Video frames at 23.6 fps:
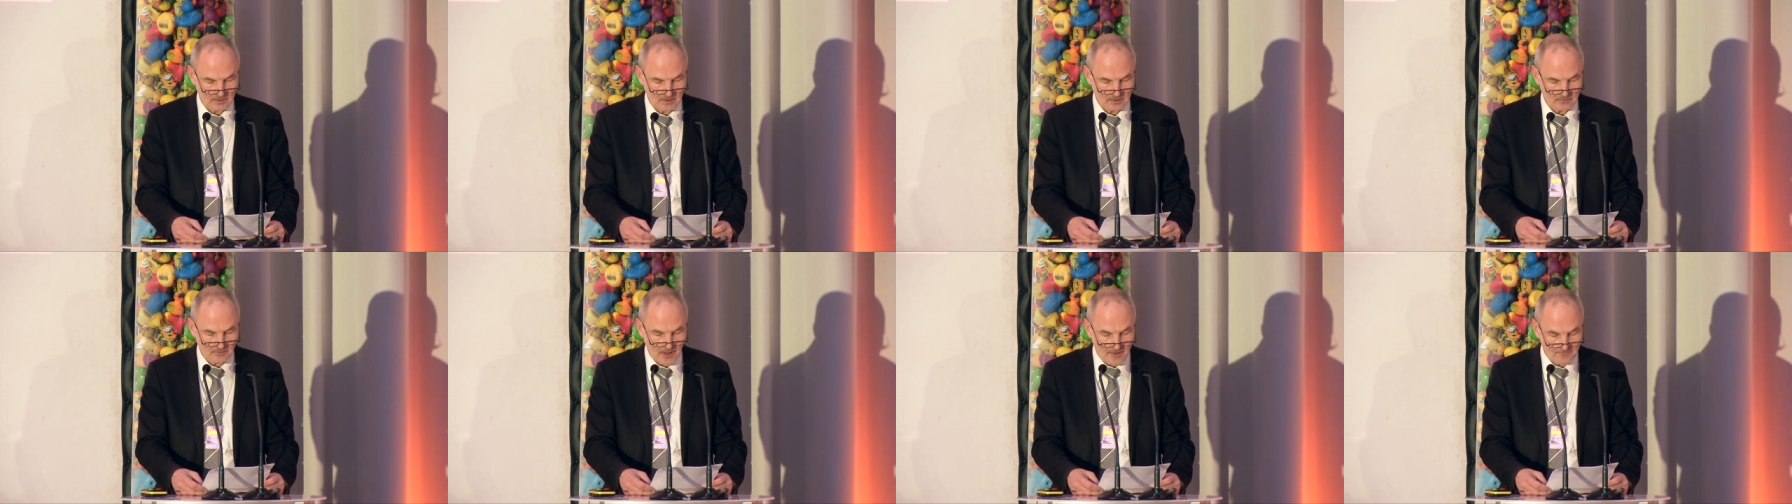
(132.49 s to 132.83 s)

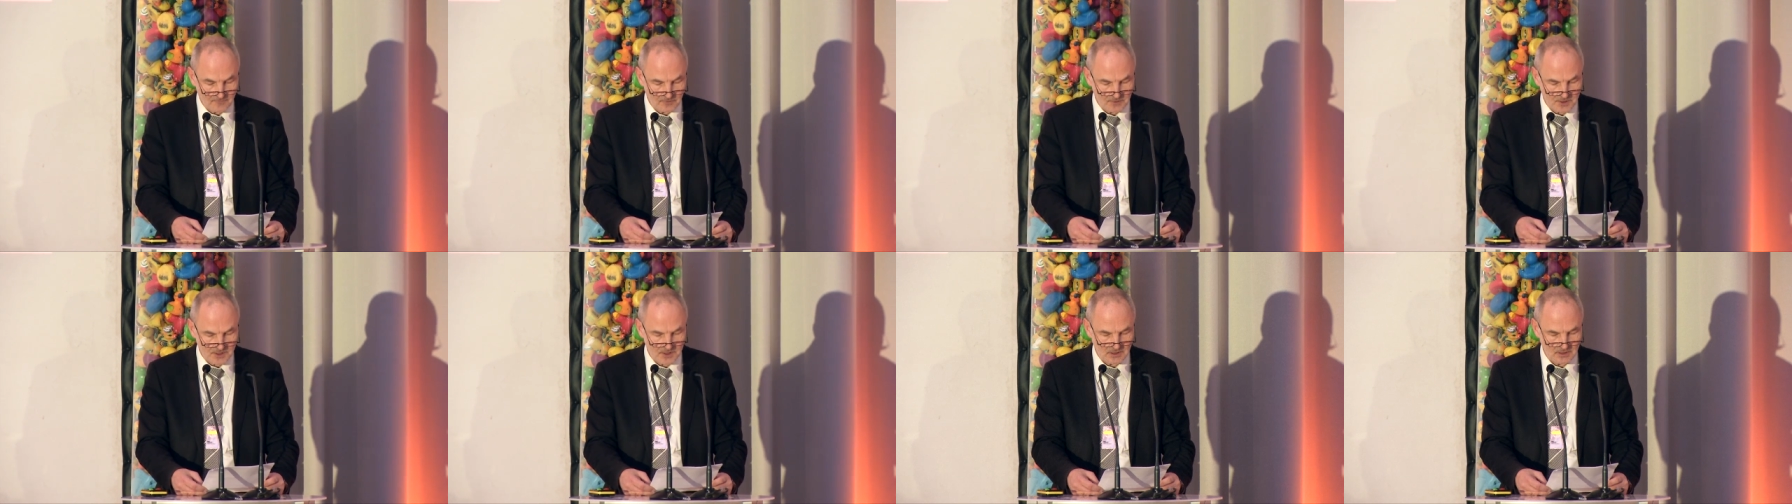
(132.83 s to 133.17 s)

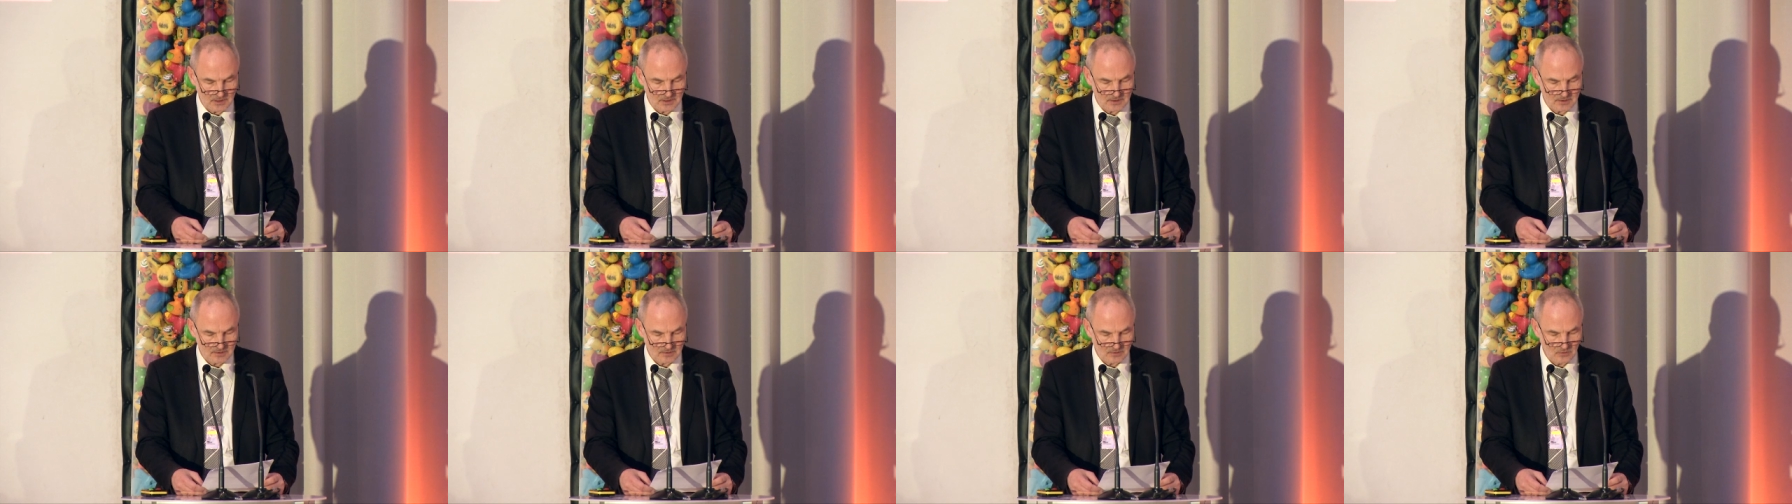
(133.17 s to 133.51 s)

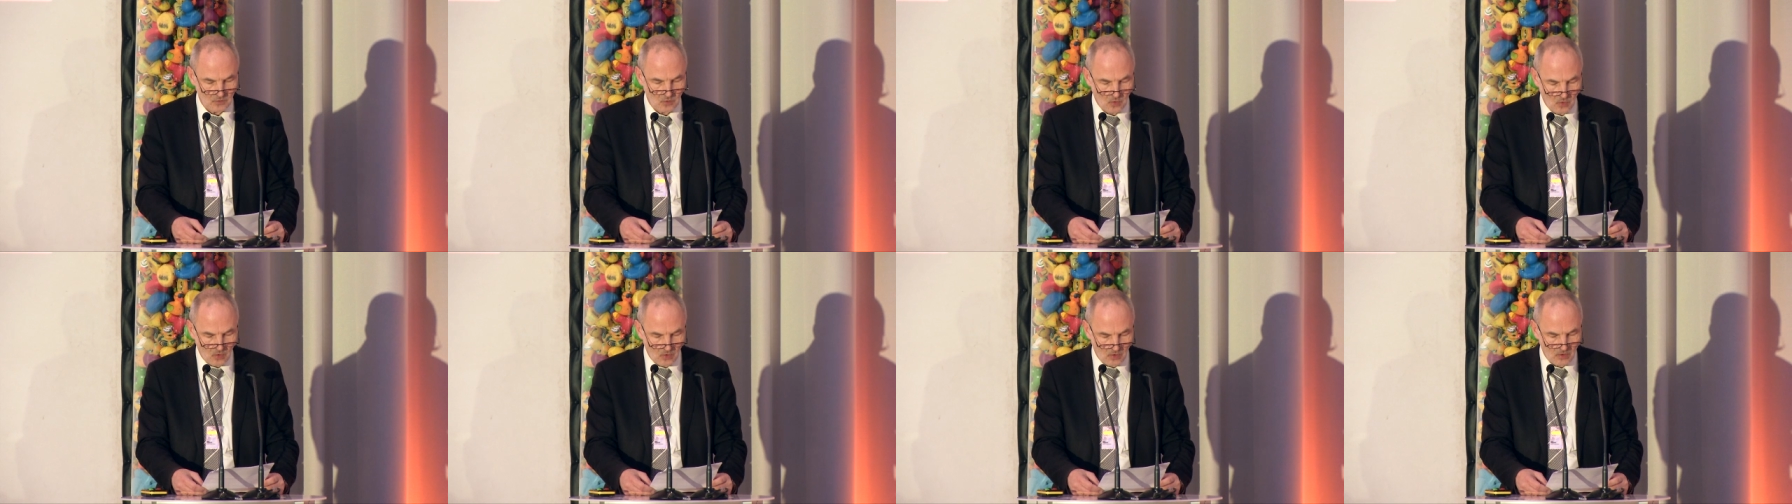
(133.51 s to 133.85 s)
refugees,
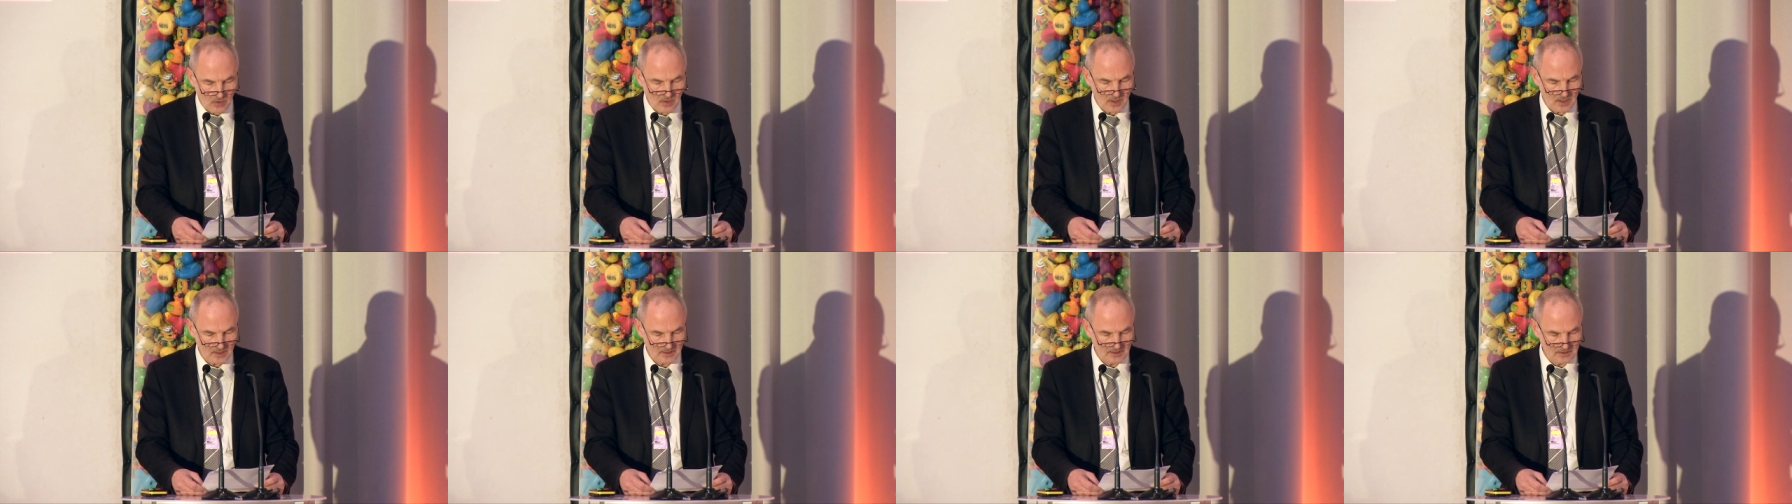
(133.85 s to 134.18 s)

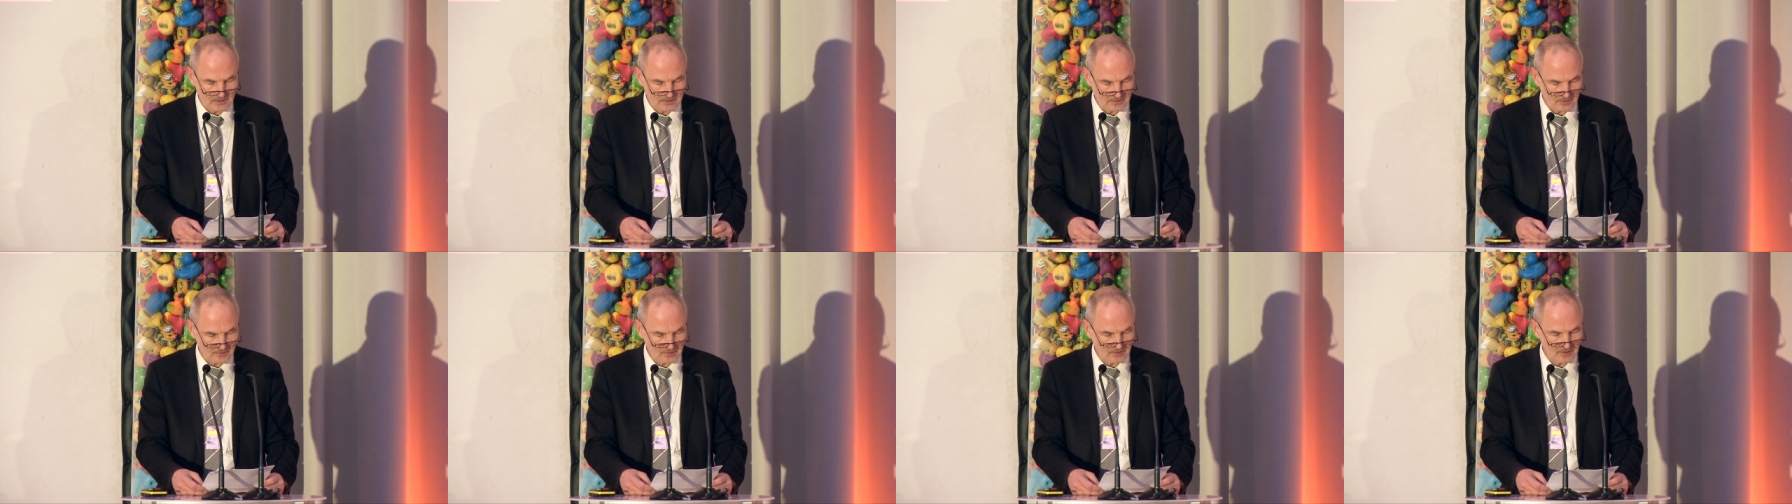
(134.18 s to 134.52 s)
or
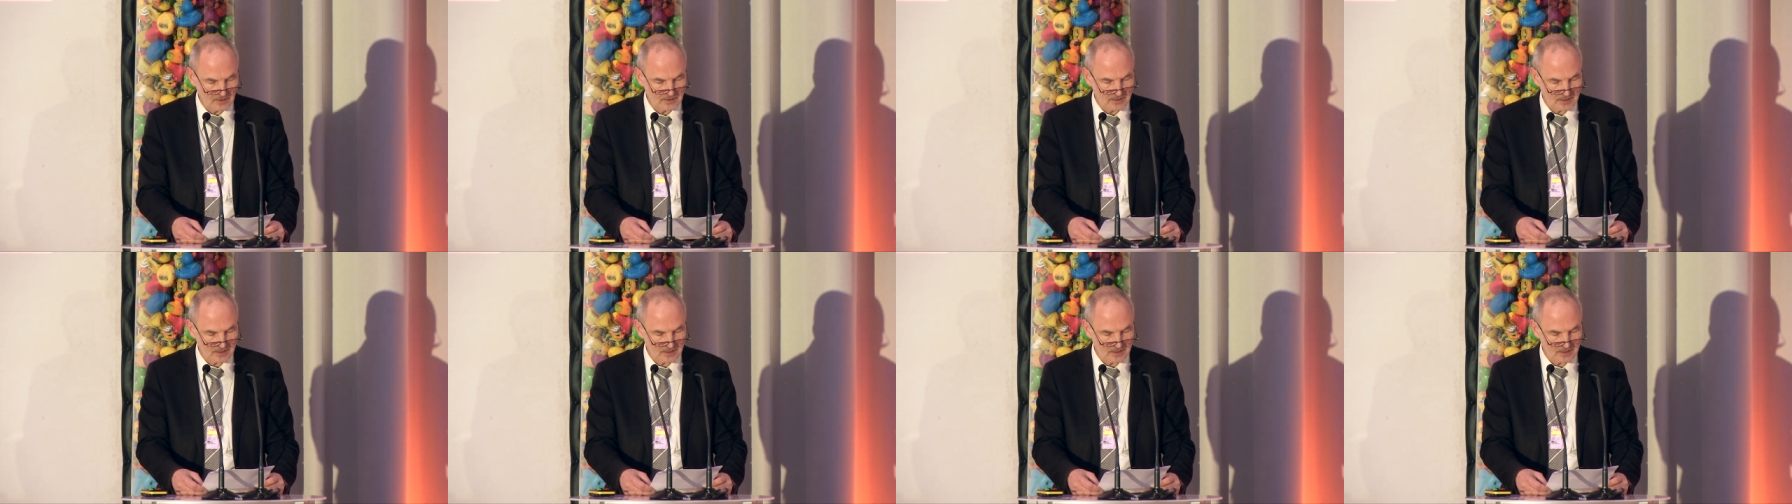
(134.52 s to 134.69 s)
internally